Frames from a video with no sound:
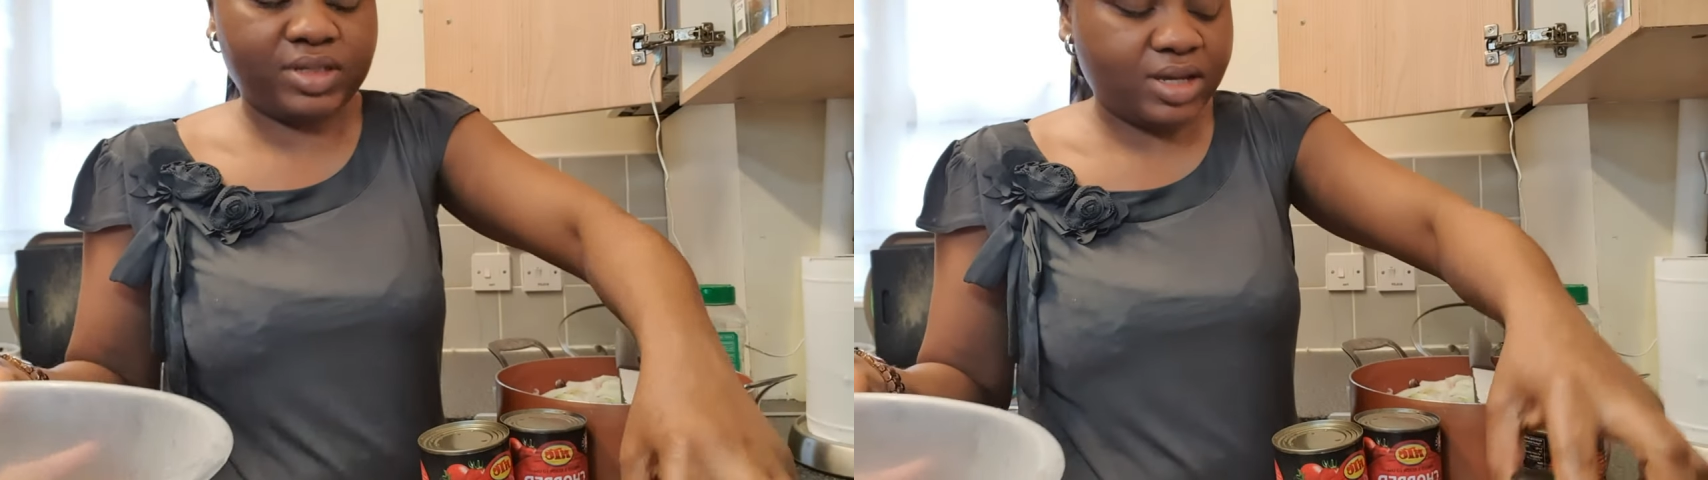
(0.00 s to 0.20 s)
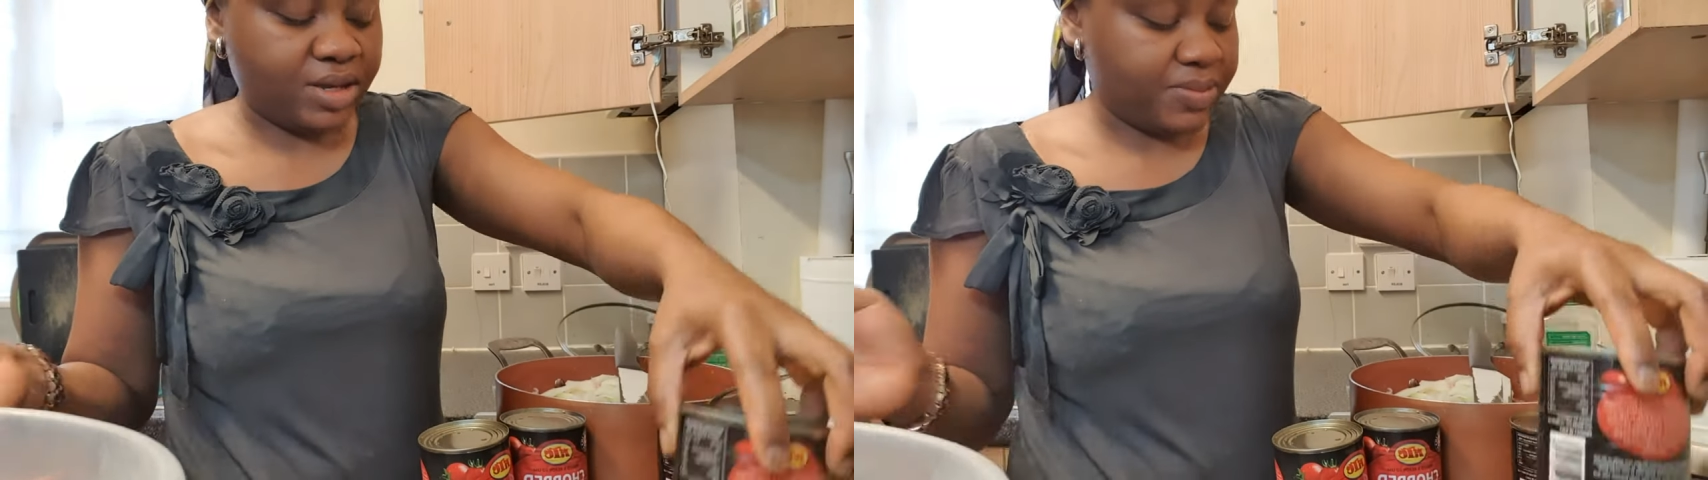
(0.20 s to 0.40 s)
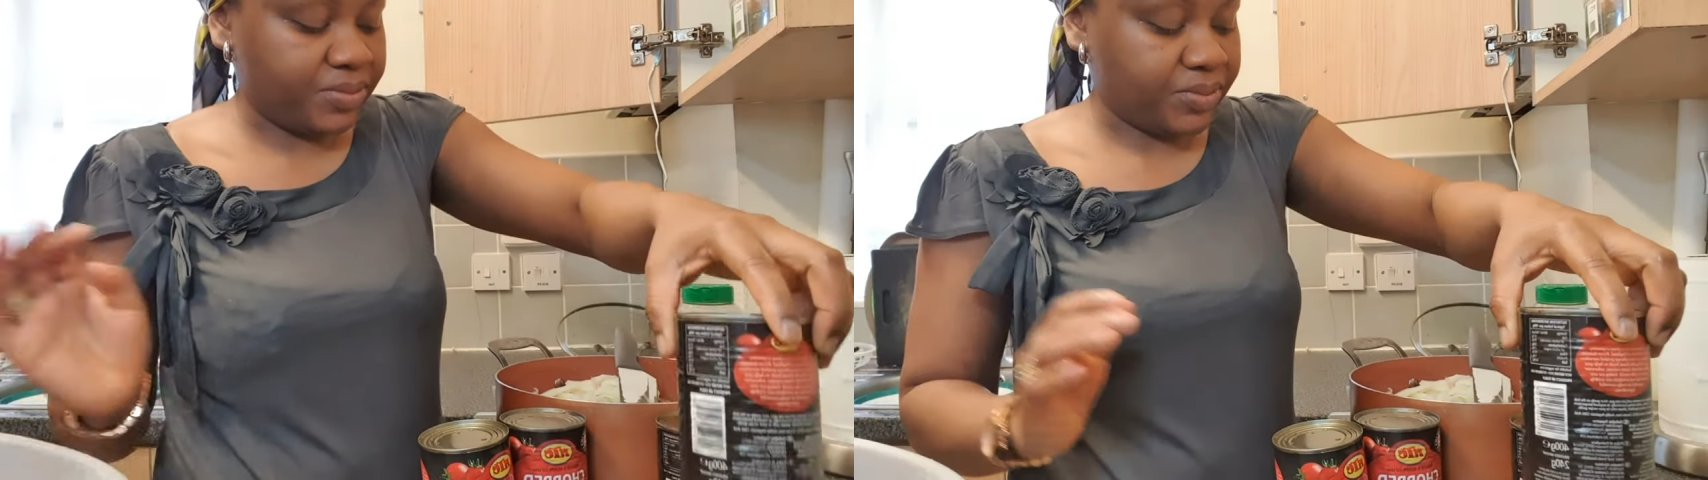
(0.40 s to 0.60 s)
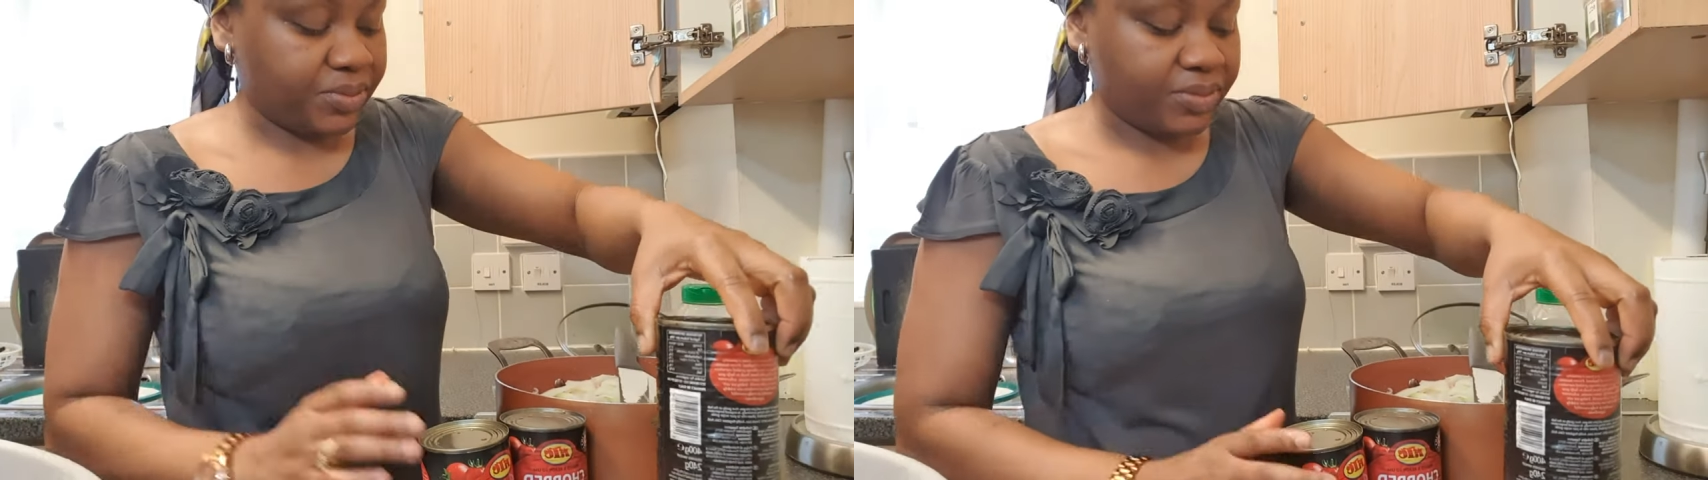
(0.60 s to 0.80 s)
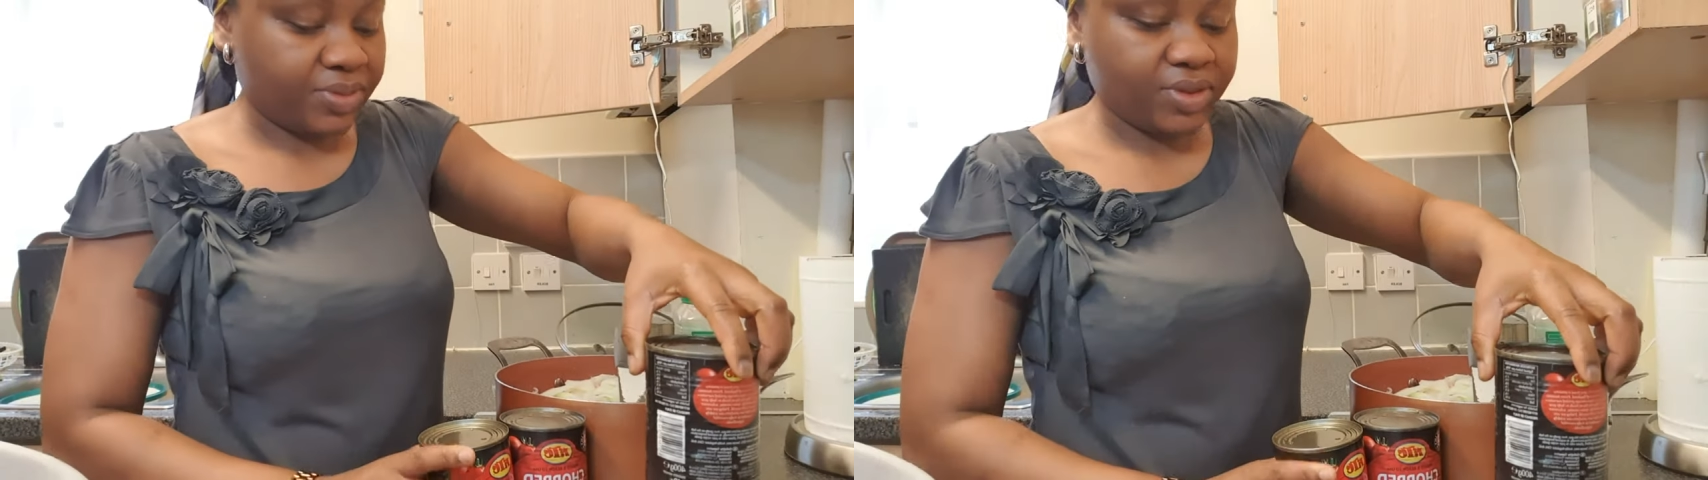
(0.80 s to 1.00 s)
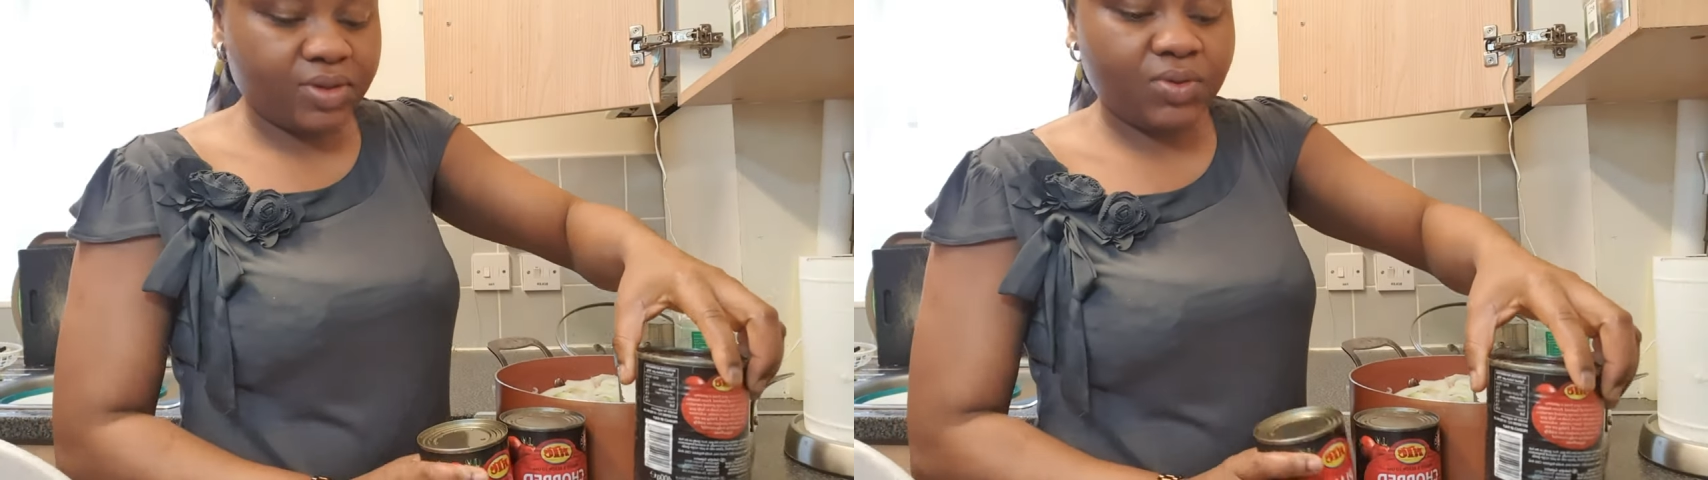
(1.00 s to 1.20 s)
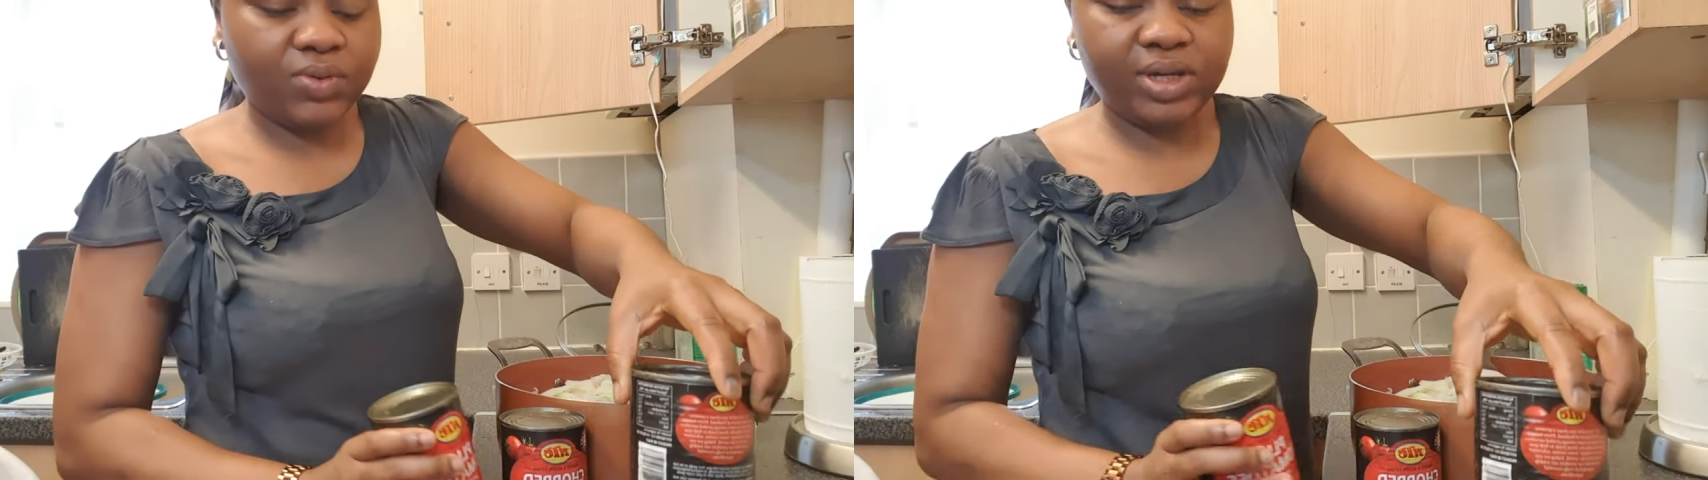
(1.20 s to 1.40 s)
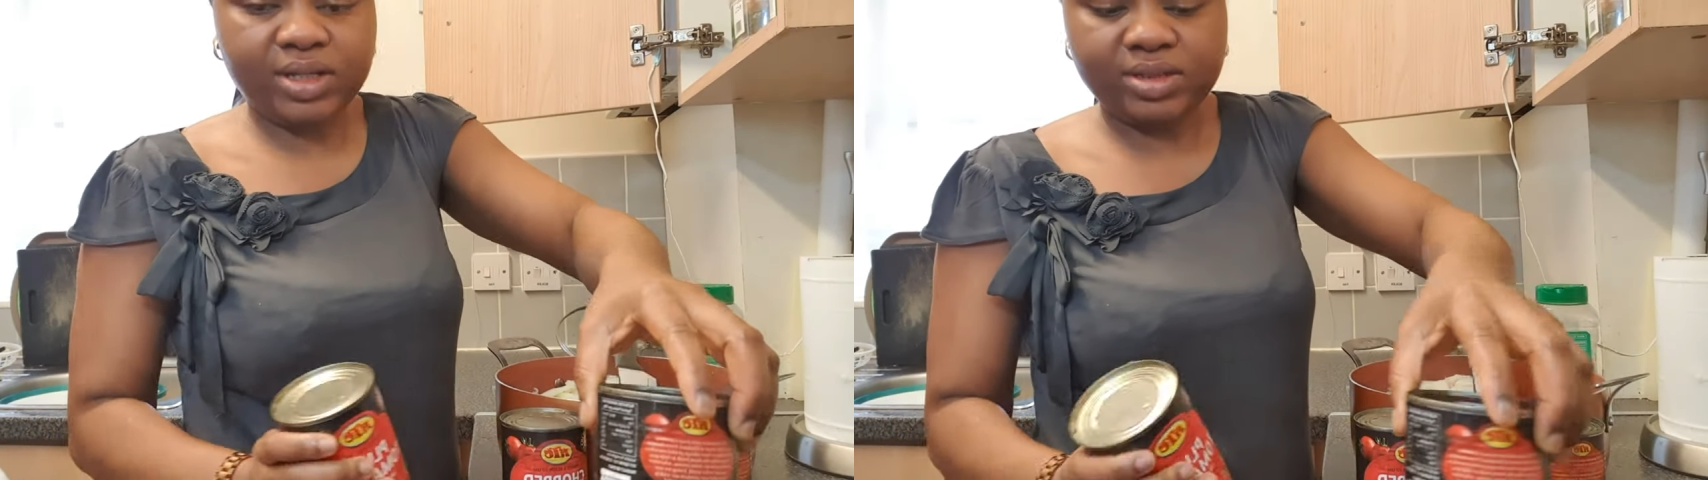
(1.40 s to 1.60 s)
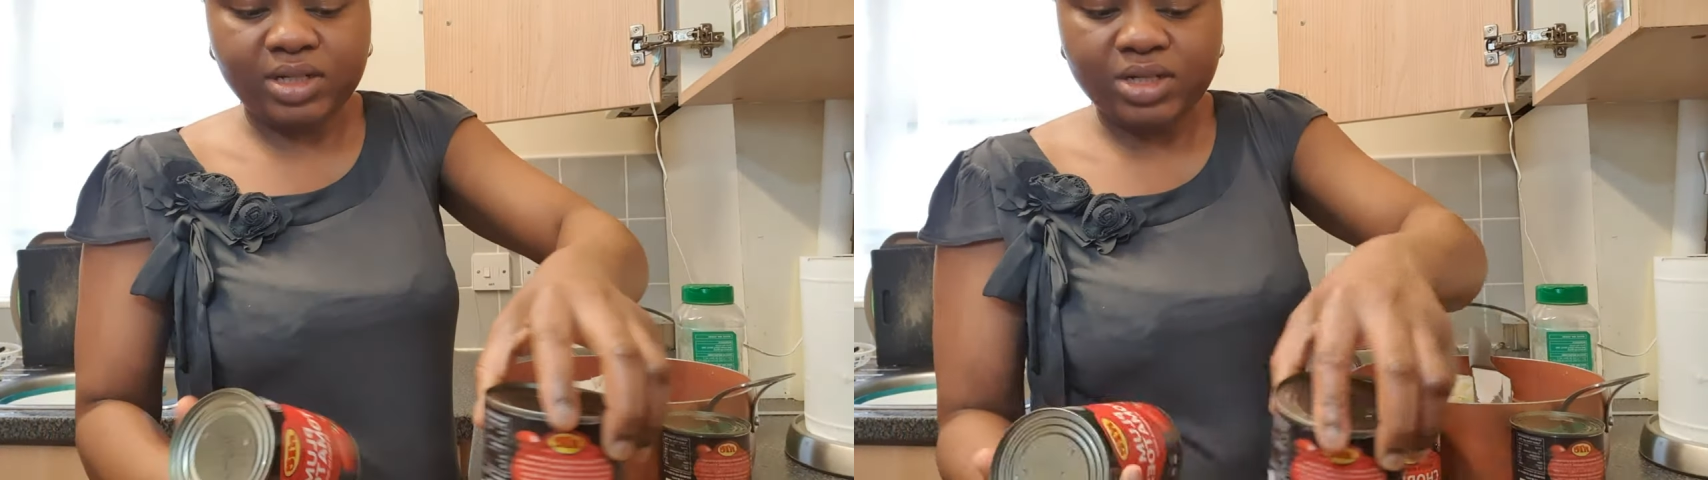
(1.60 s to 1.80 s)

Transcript: um, oil.